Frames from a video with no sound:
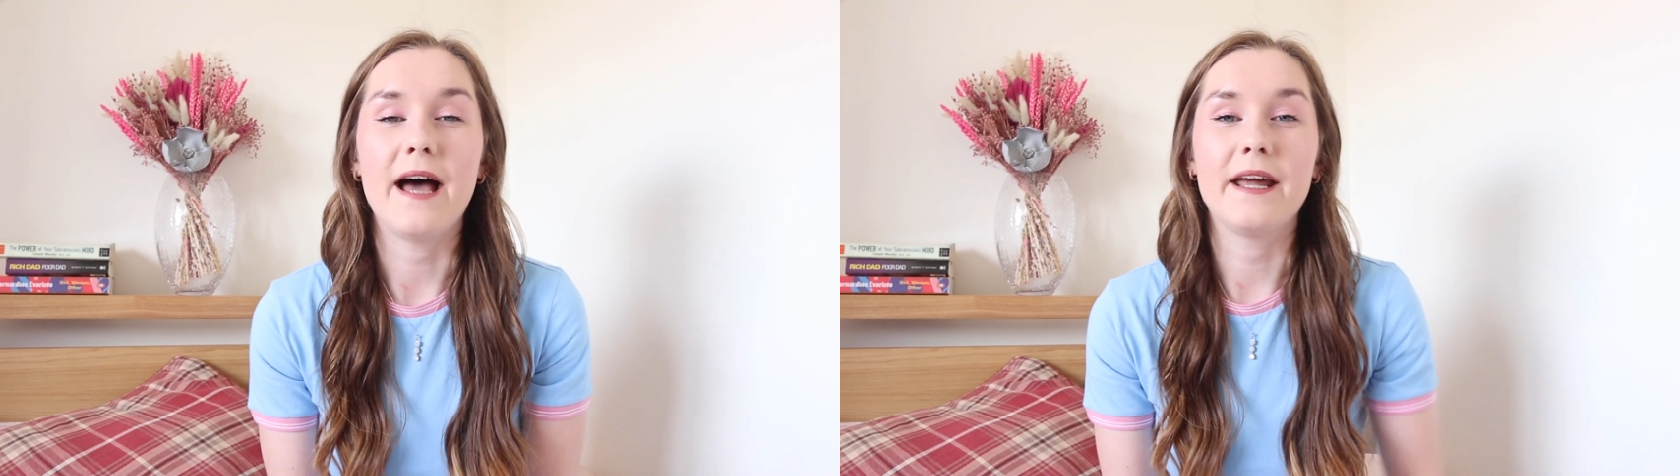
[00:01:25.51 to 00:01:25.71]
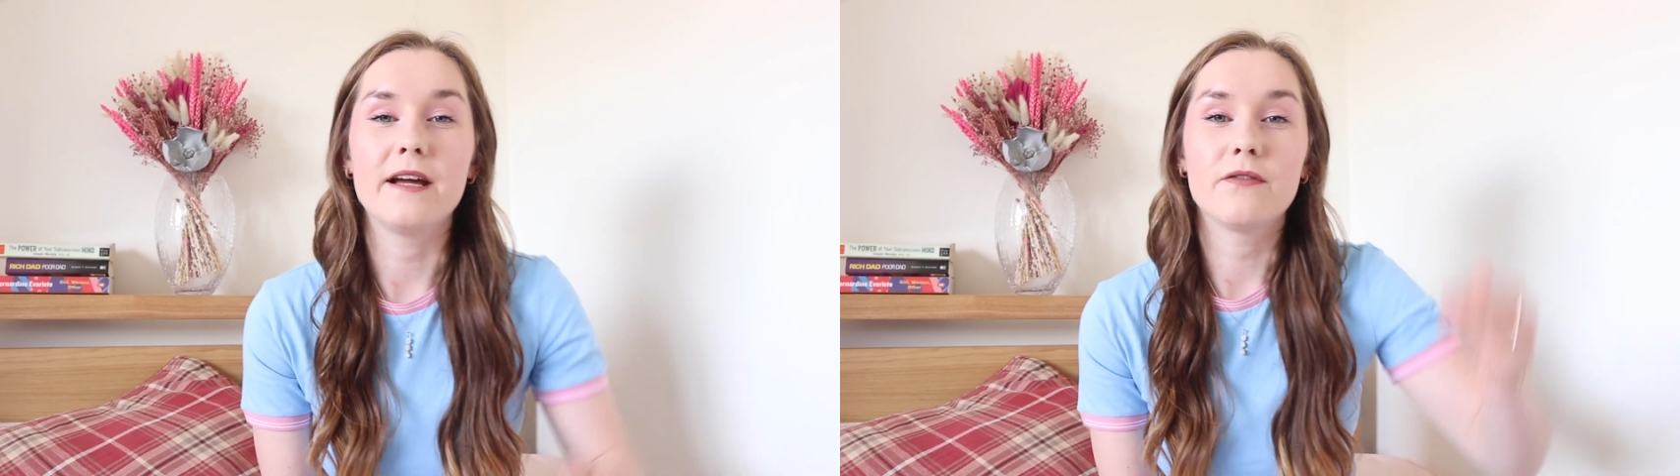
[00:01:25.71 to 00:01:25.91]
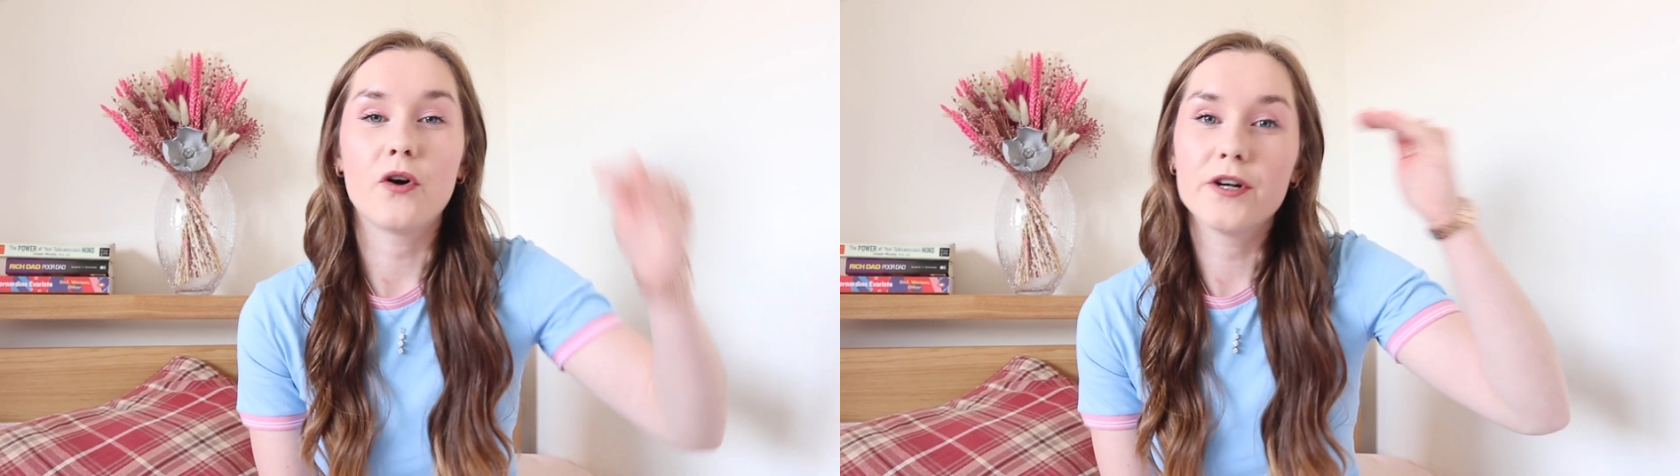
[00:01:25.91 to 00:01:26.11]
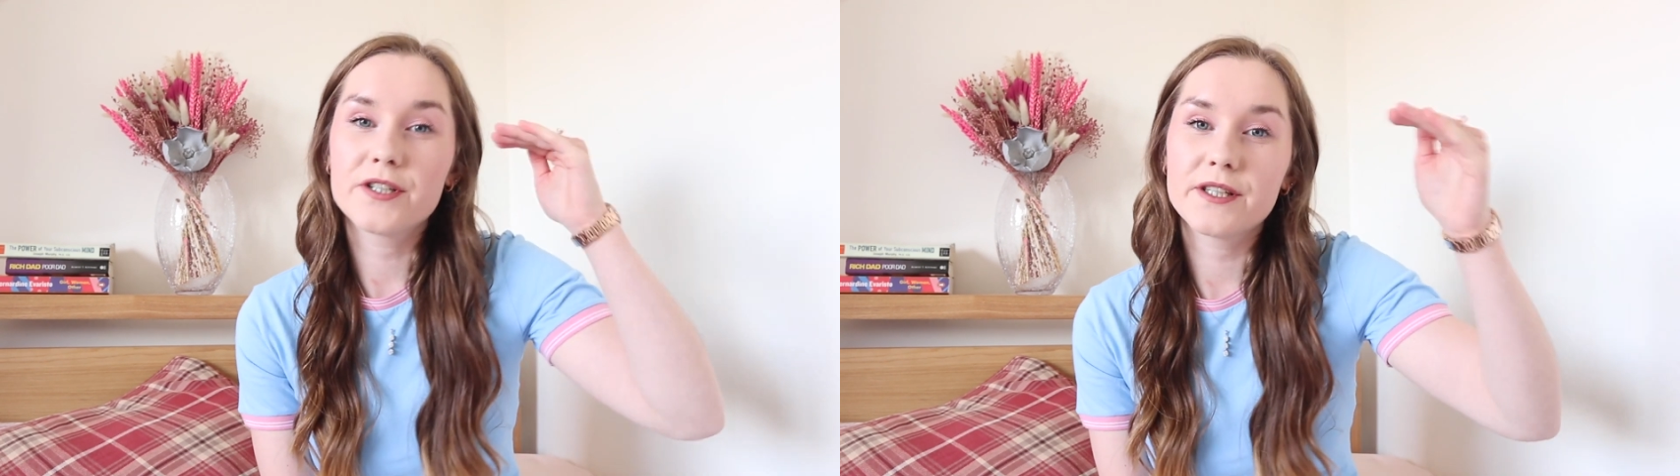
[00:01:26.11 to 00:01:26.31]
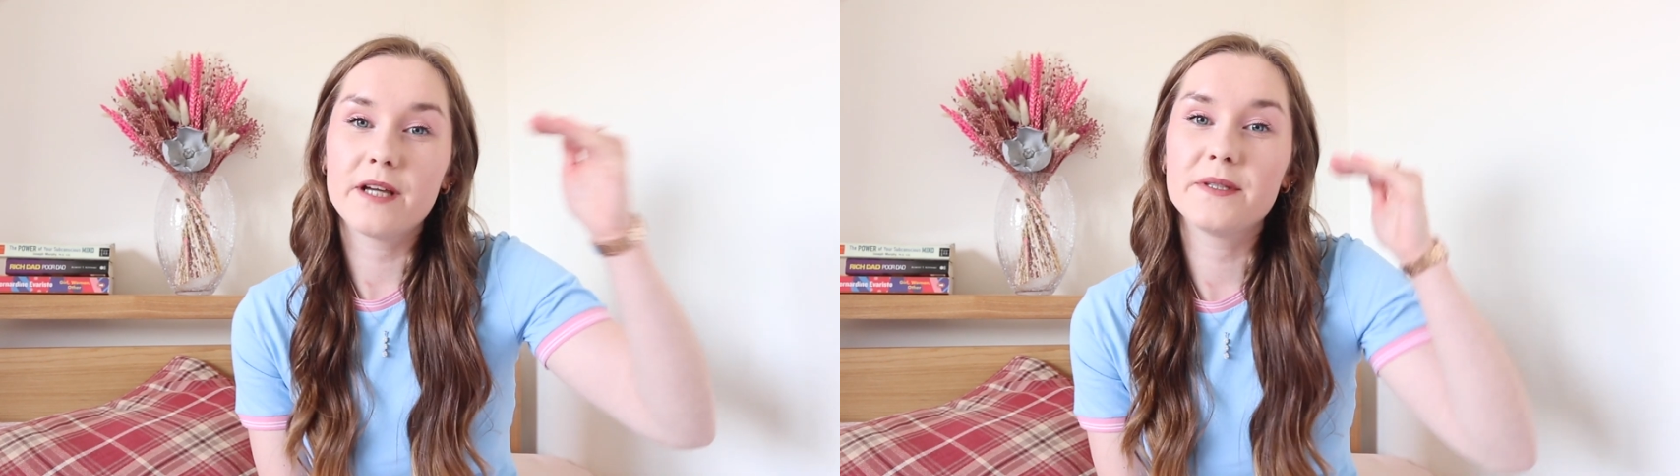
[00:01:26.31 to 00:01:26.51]
and I have
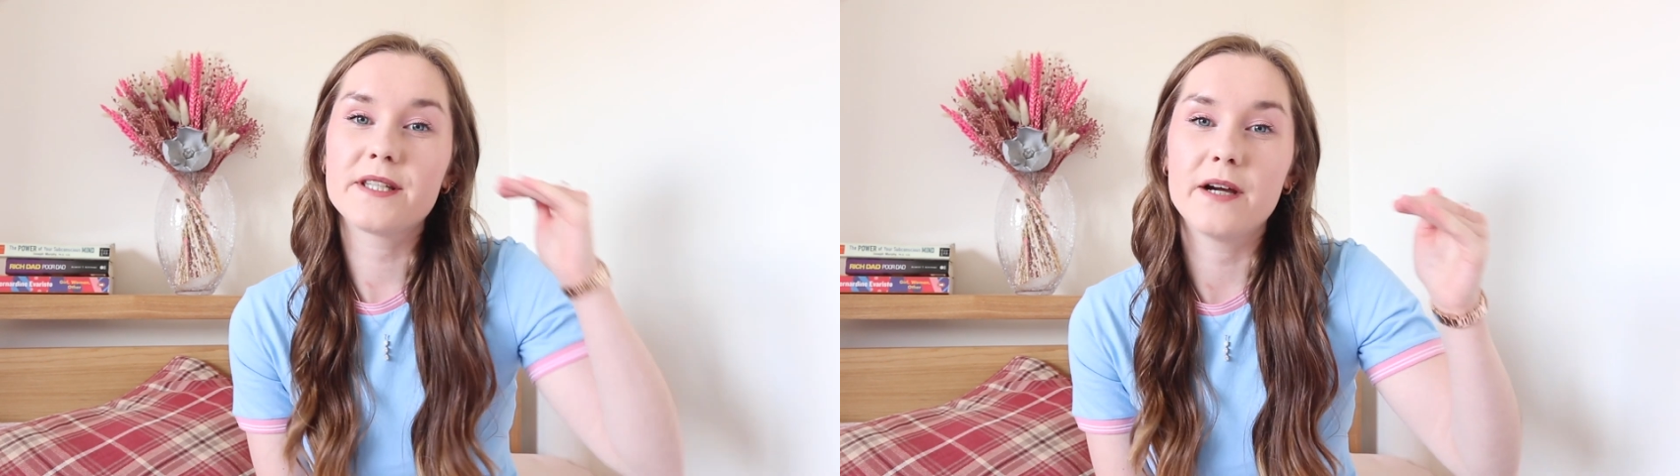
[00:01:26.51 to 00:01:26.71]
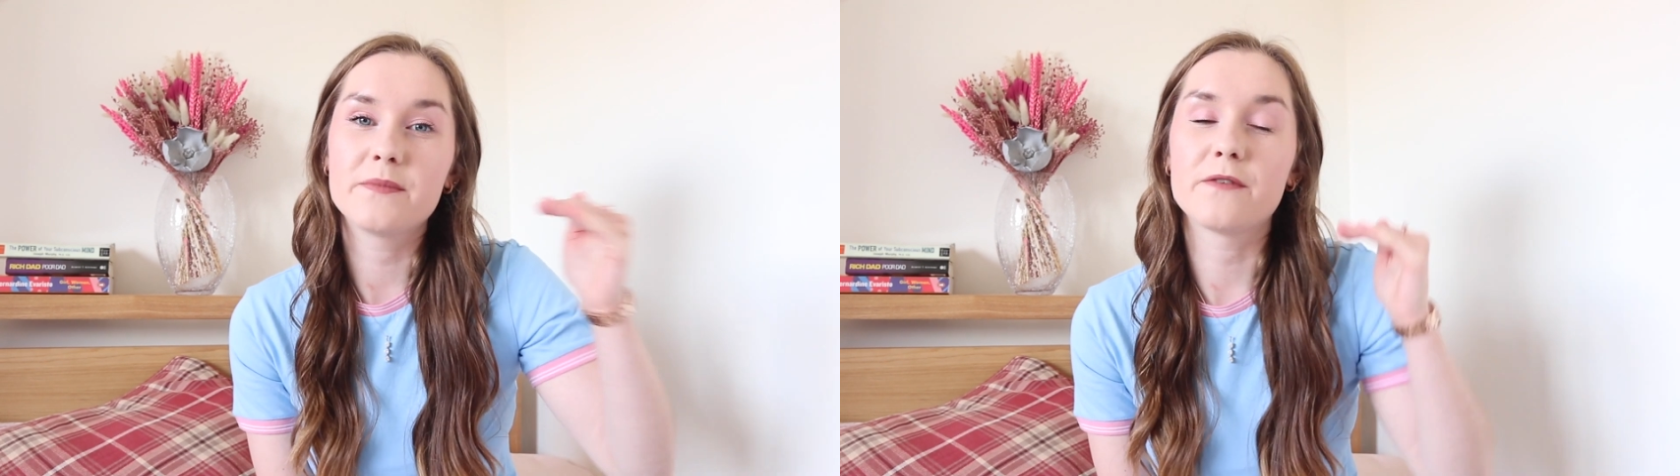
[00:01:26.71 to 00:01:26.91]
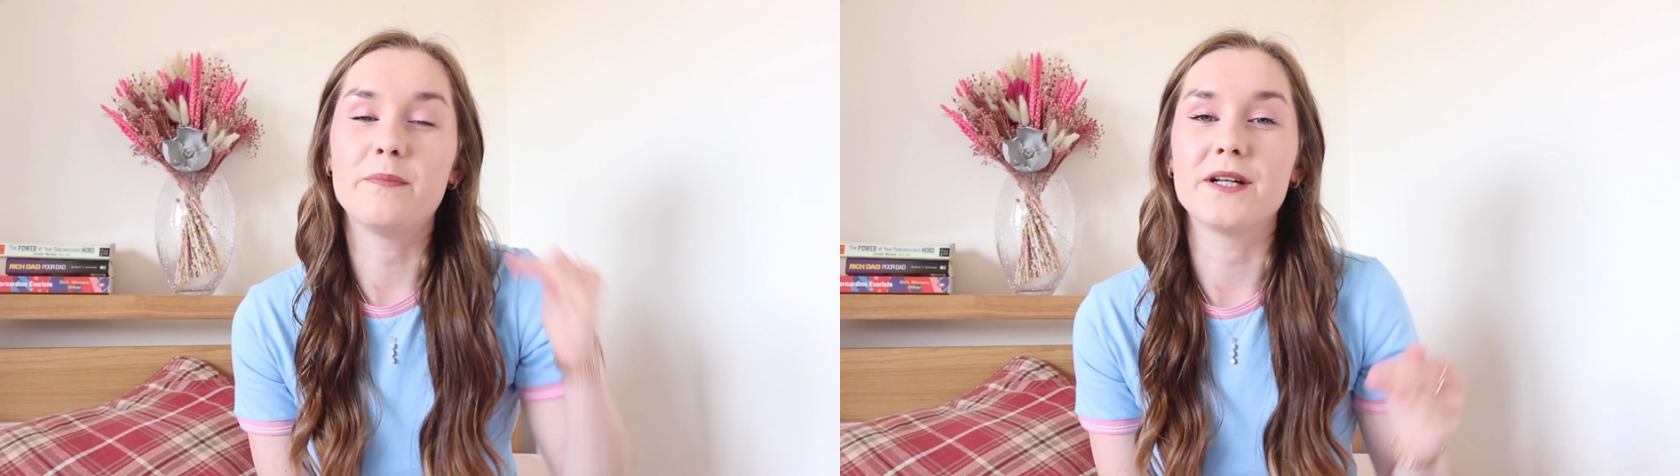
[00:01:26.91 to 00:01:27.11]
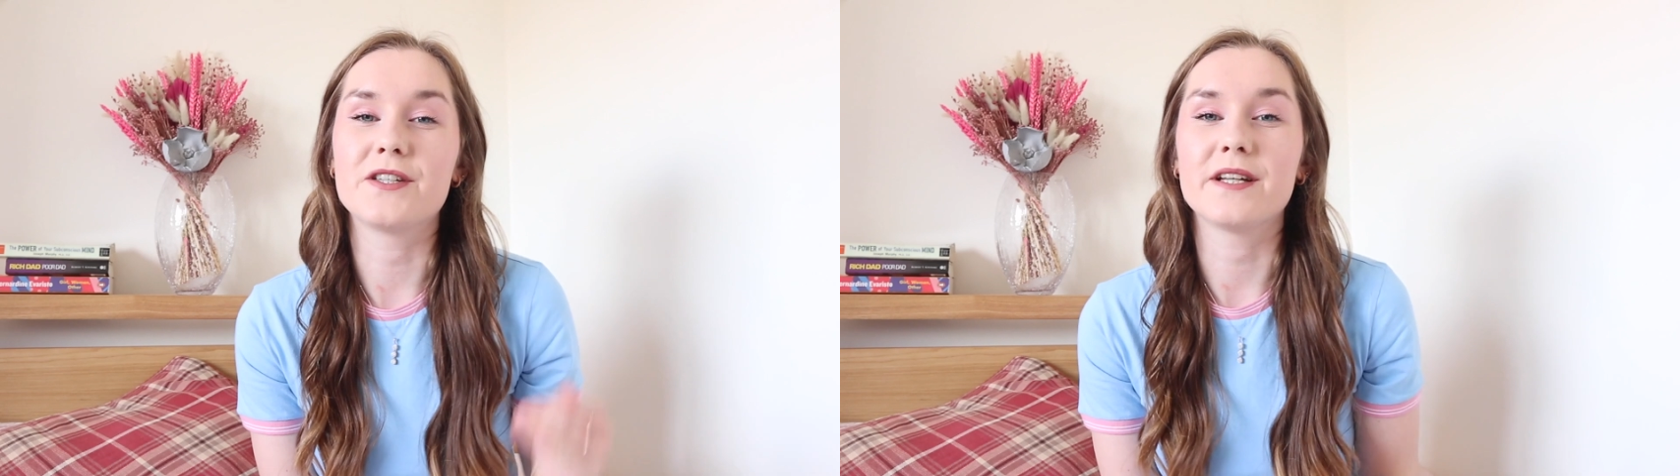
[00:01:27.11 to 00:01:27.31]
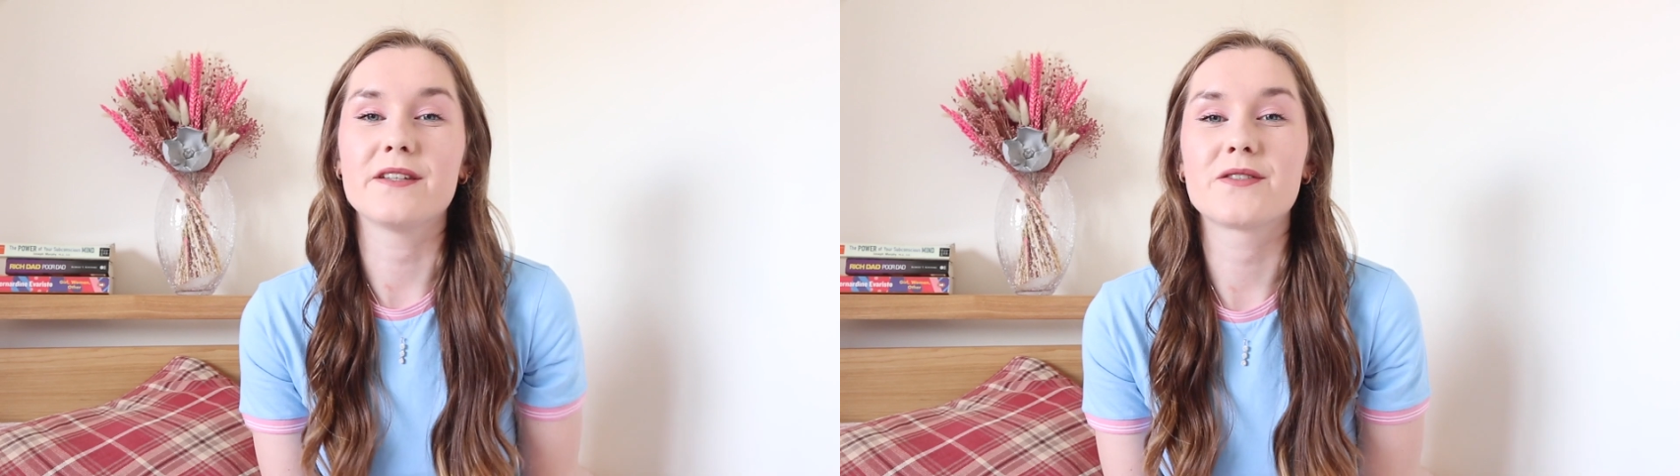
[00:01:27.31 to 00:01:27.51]
ordered them in terms of budget.